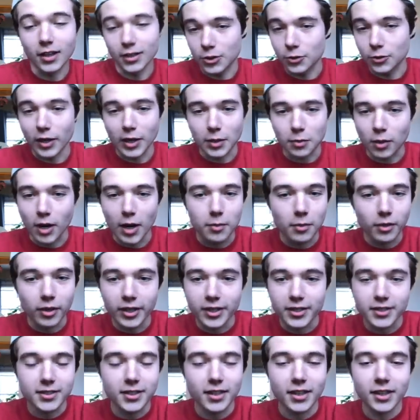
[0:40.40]
direct
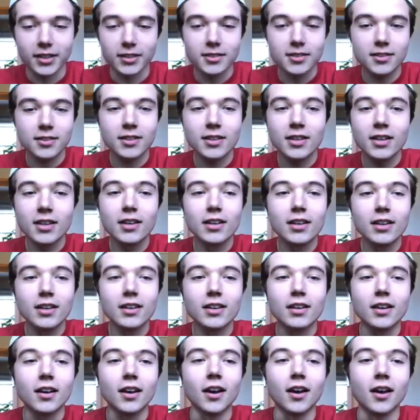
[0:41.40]
primary states.
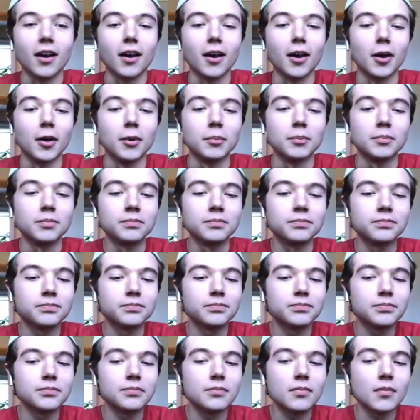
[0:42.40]

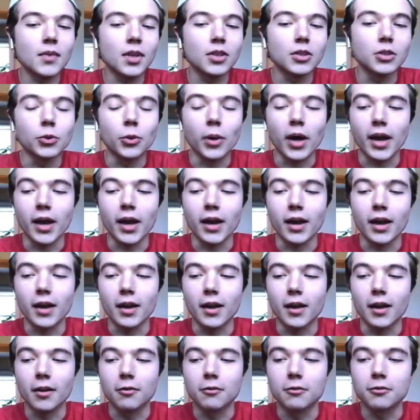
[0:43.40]
You
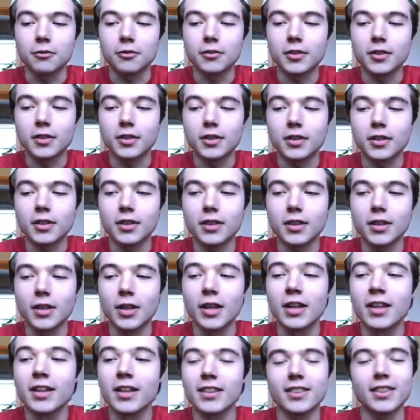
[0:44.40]
have
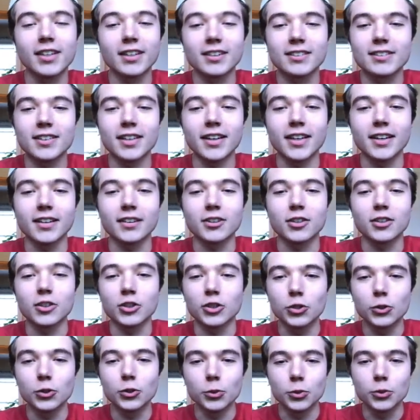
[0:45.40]
things like the
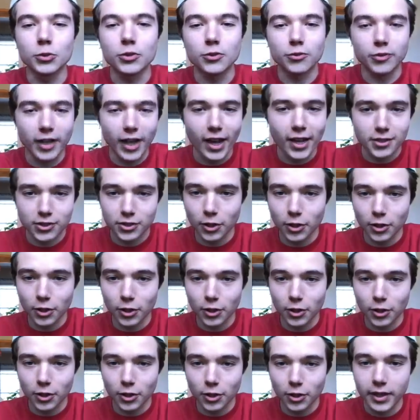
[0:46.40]
huge fiasco
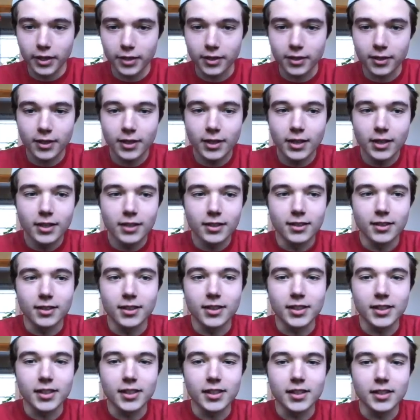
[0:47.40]
with
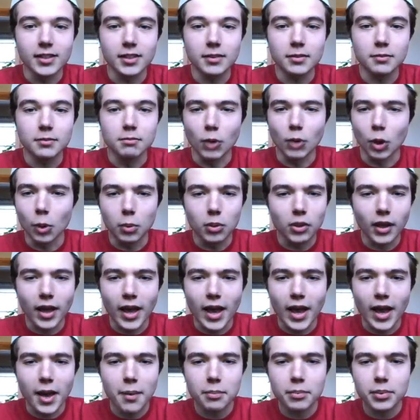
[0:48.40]
the mobile
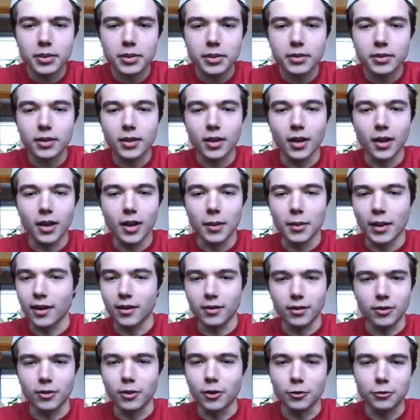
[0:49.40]
app. I
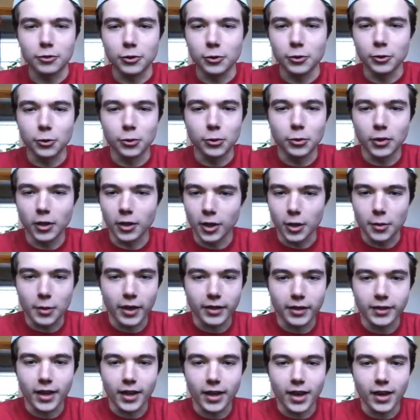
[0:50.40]
don't know if you heard
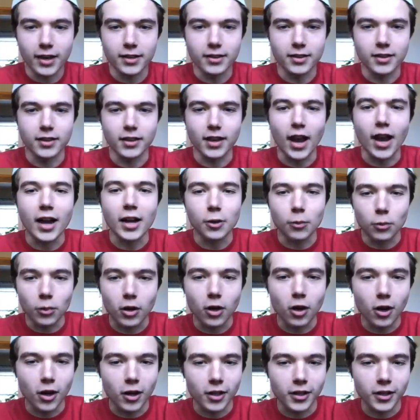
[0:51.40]
about that in the Iowa
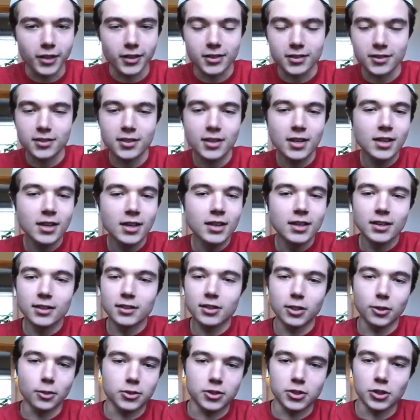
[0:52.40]
caucus.
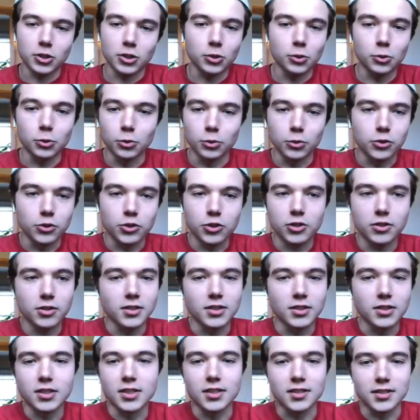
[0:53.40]
There was a huge
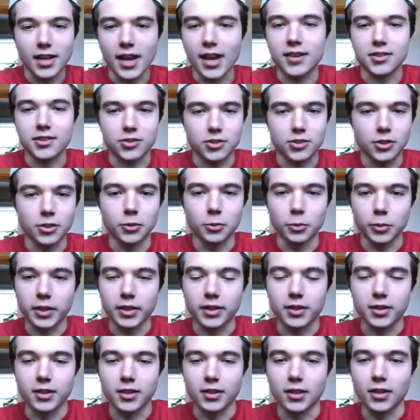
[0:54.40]
disaster
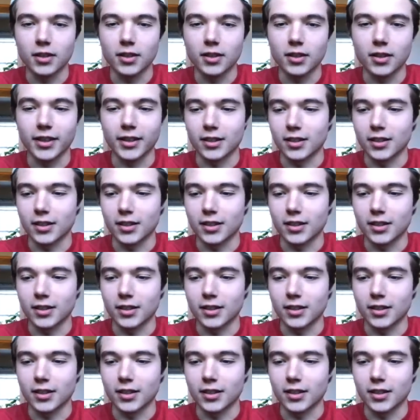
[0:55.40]
with a